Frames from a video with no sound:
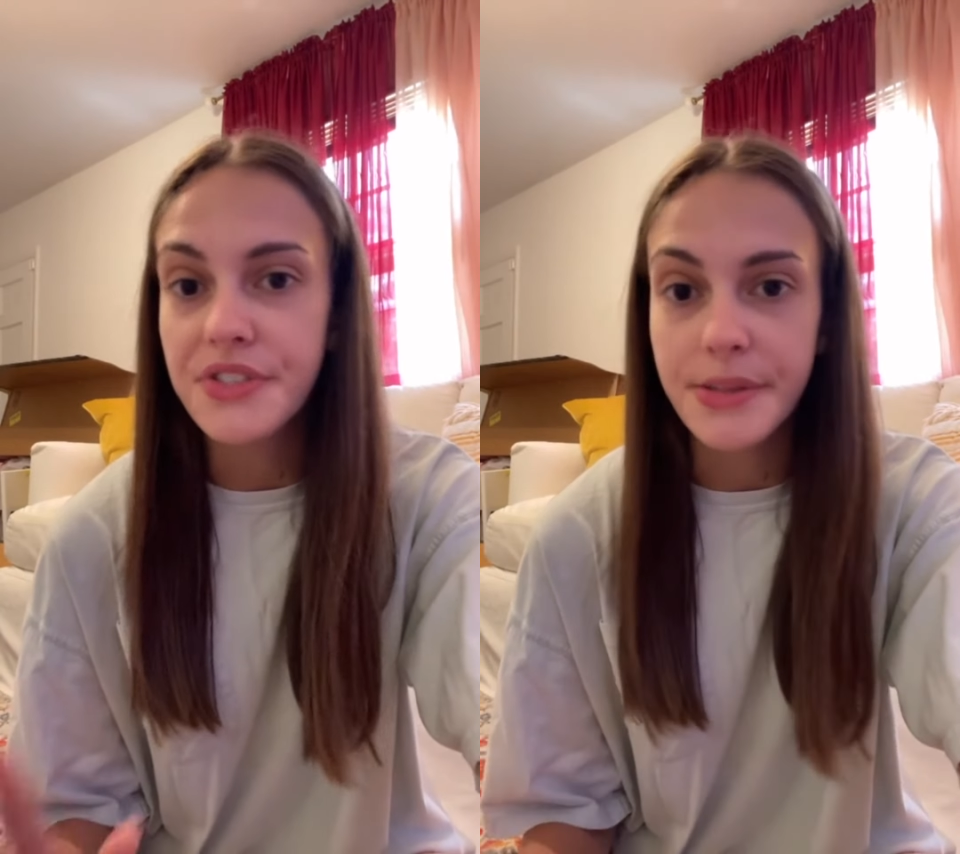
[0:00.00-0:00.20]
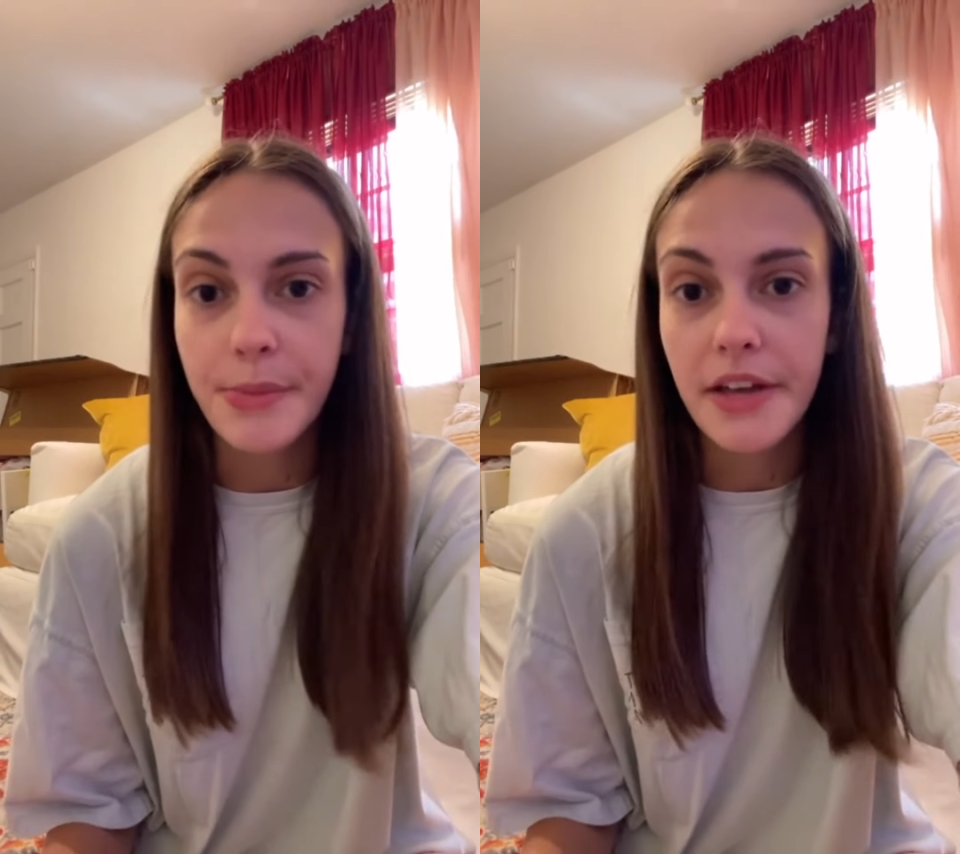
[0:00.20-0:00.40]

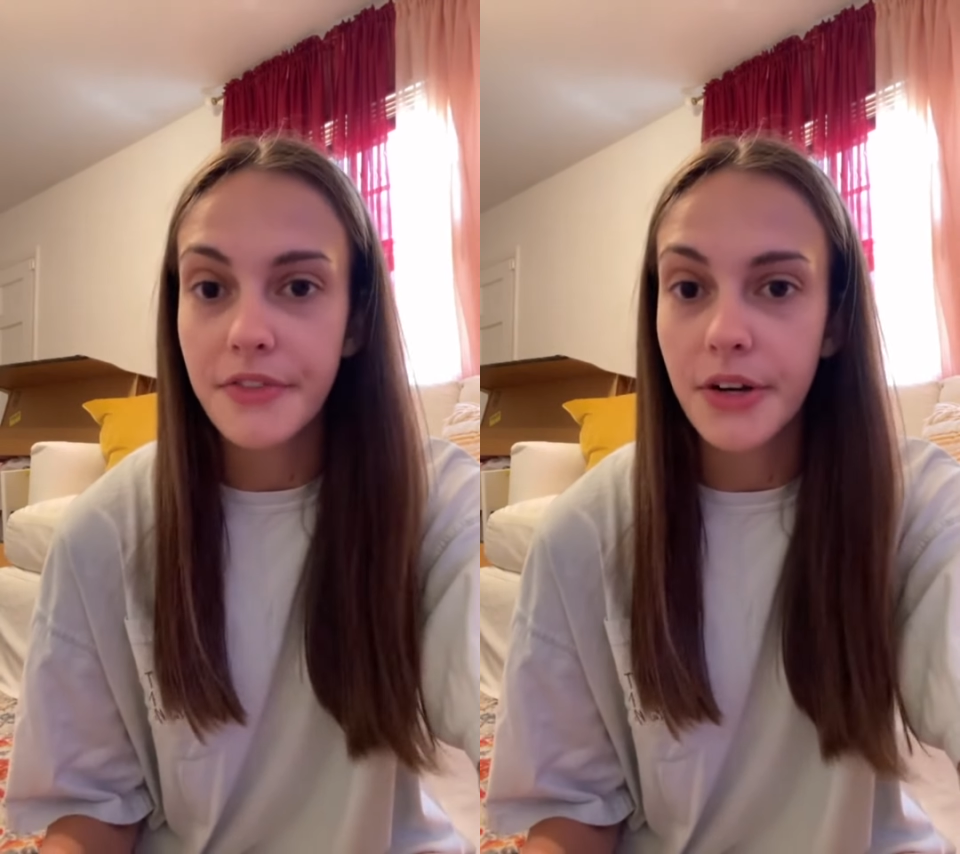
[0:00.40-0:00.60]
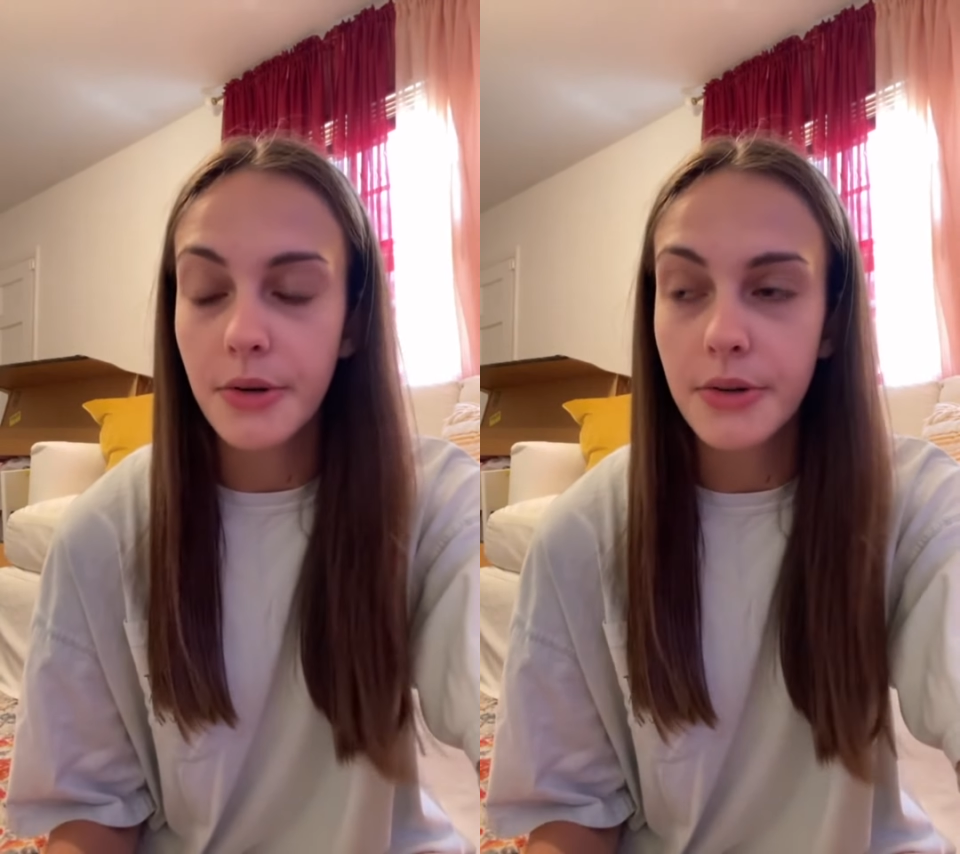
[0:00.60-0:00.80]

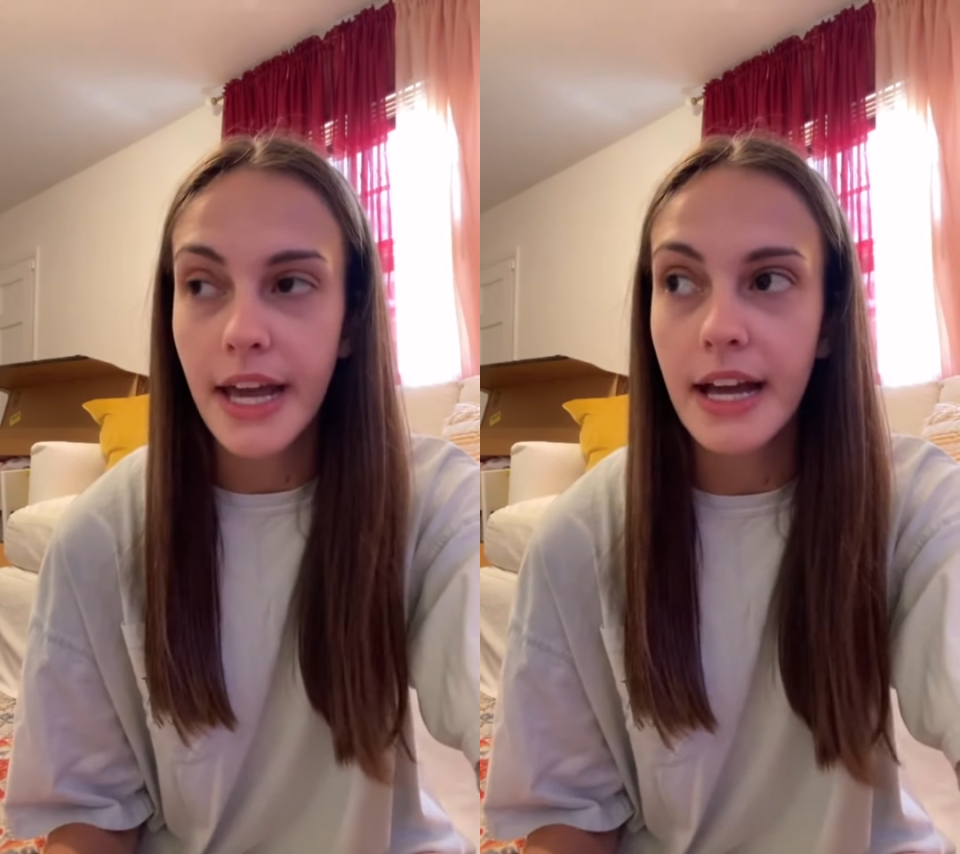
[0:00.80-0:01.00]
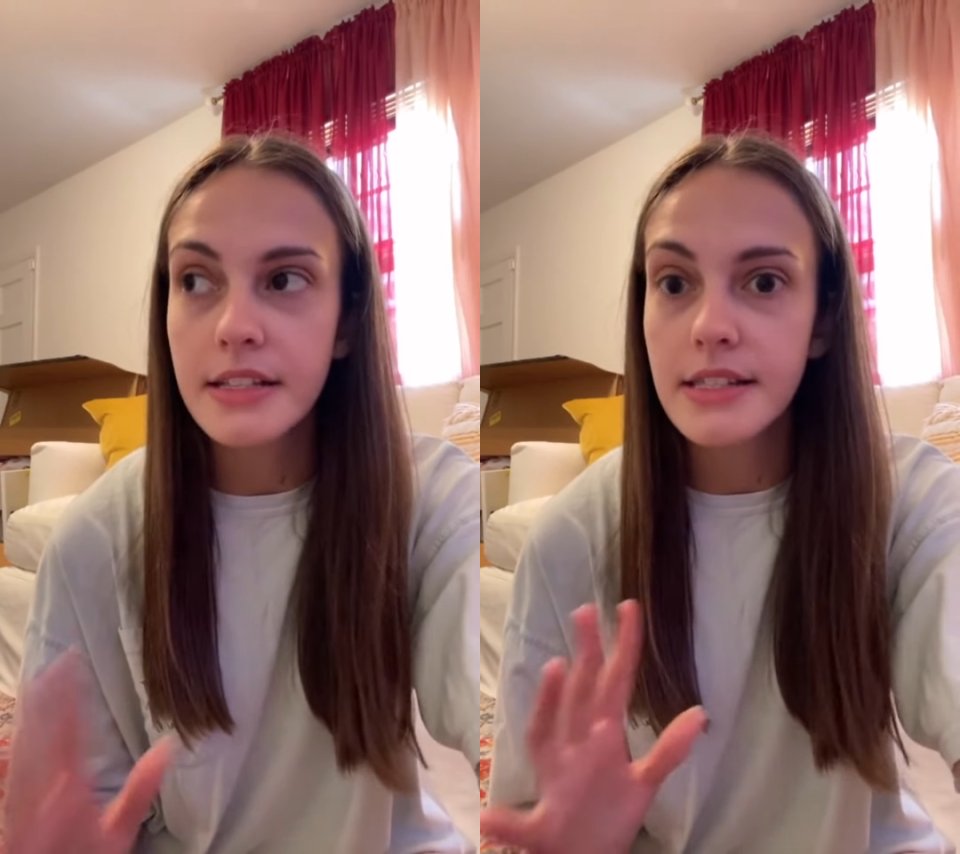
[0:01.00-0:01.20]
semi-feral
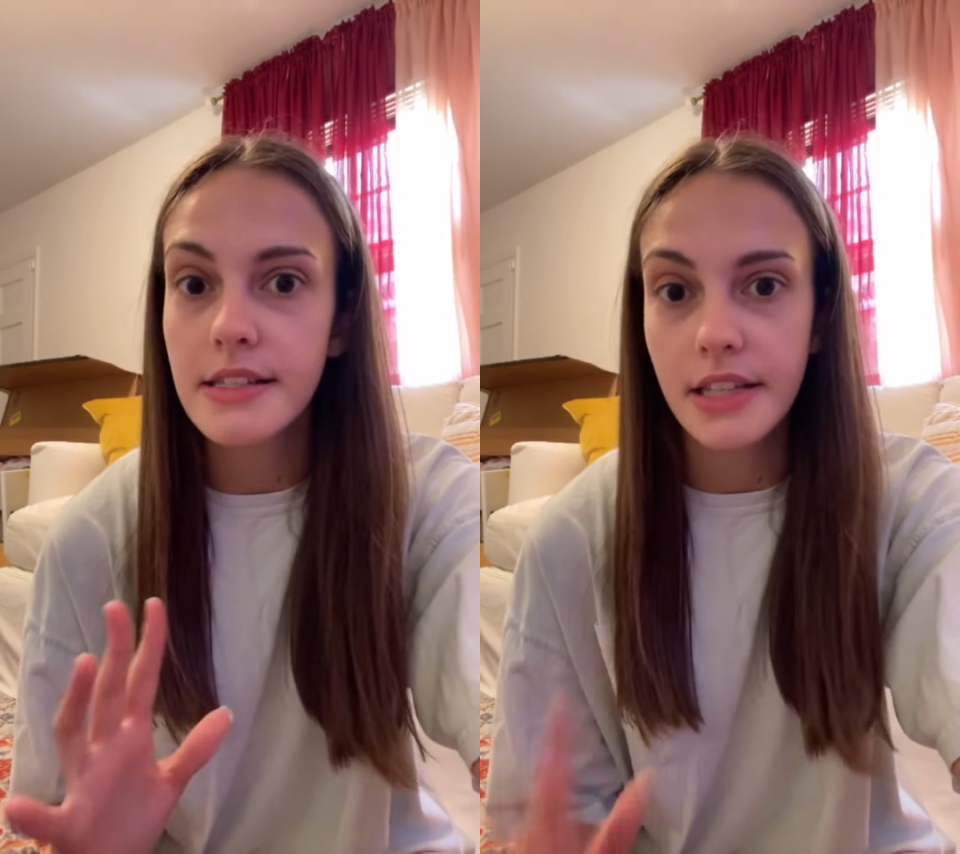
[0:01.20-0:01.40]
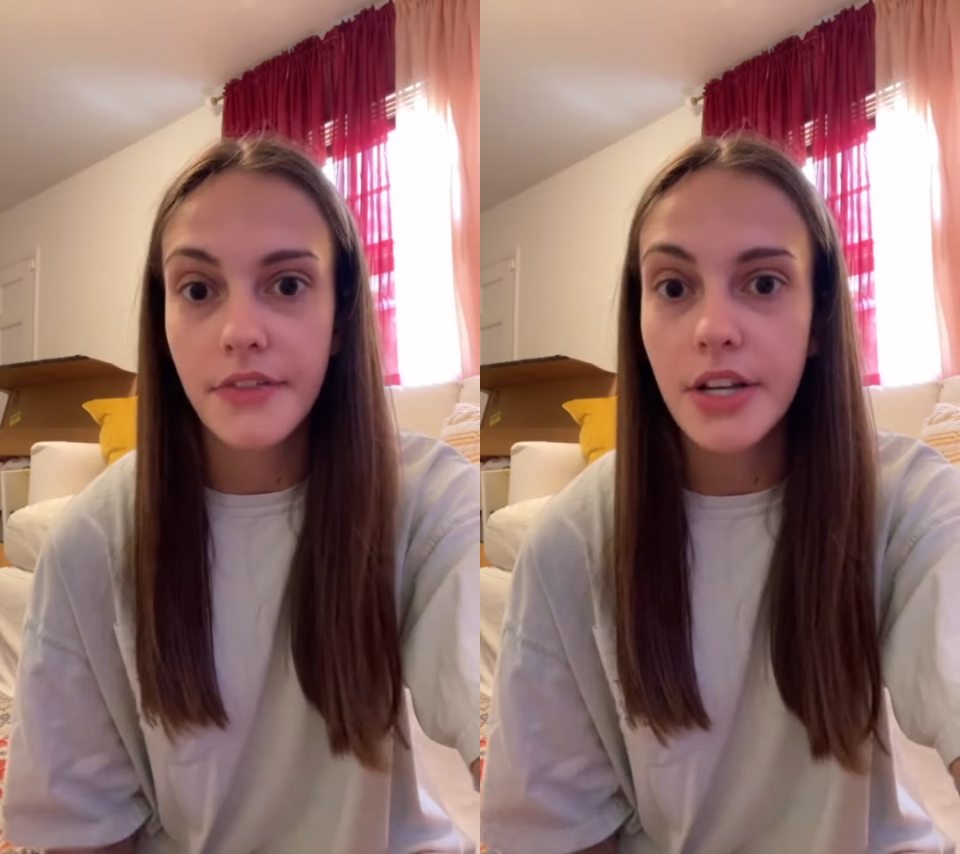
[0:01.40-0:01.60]

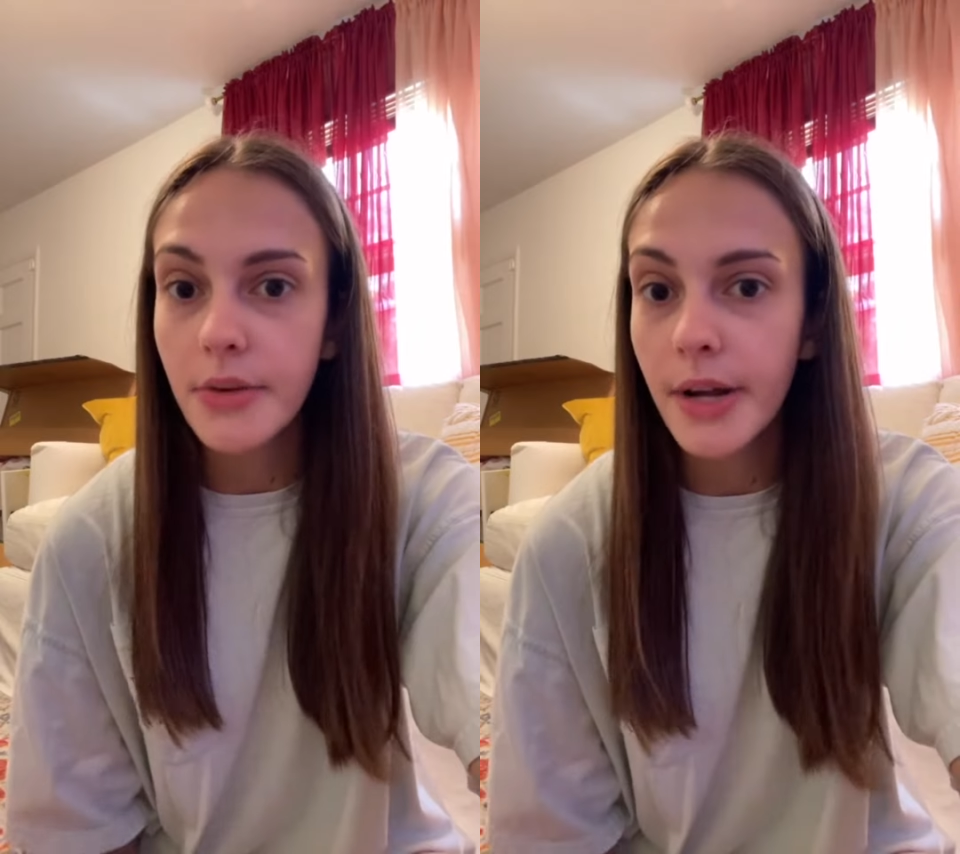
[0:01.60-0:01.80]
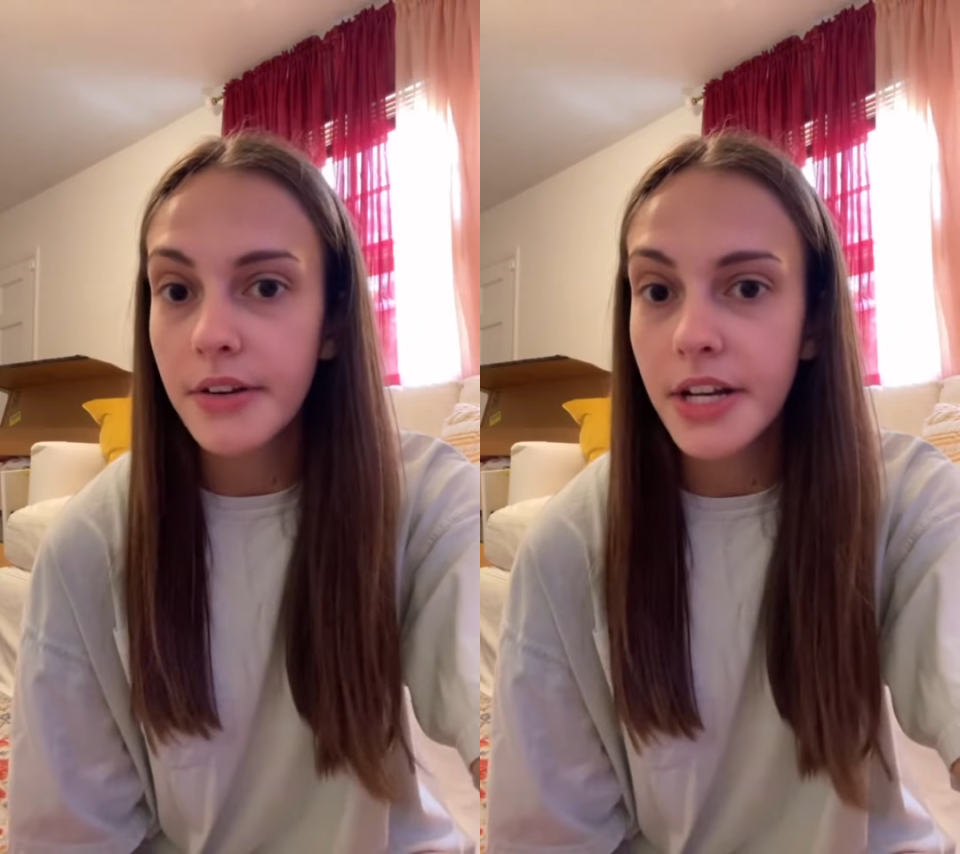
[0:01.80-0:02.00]
cats
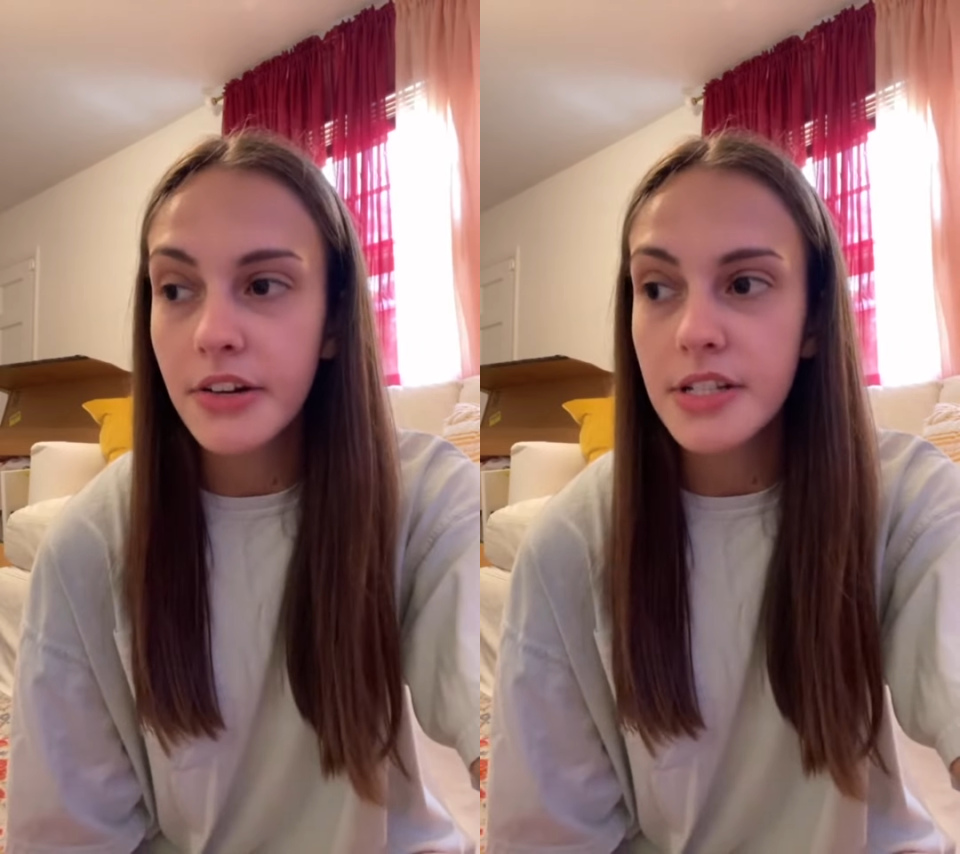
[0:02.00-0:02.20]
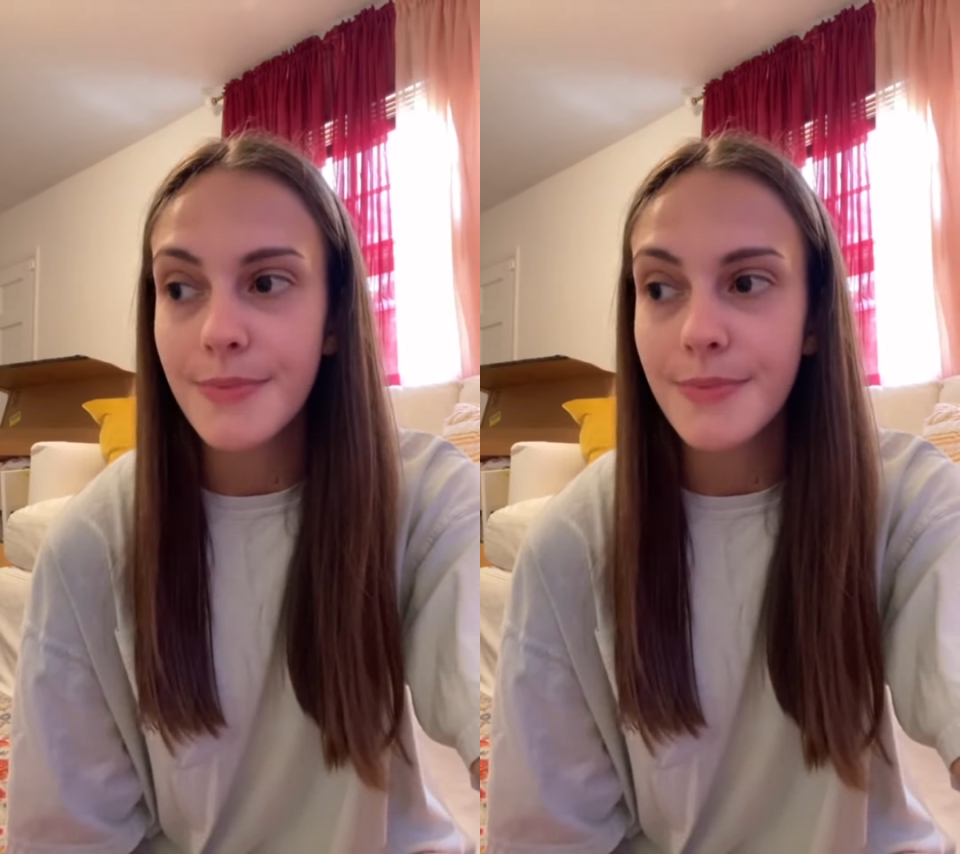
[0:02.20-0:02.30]
living around here,